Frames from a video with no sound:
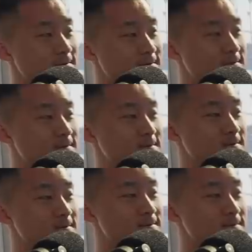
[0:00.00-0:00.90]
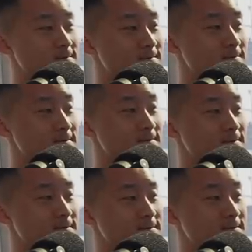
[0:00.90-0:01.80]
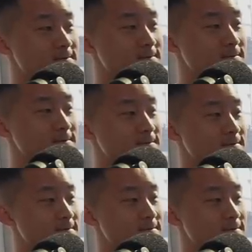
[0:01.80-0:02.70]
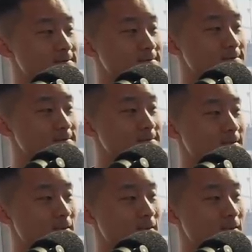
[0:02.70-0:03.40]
The person shown says nothing.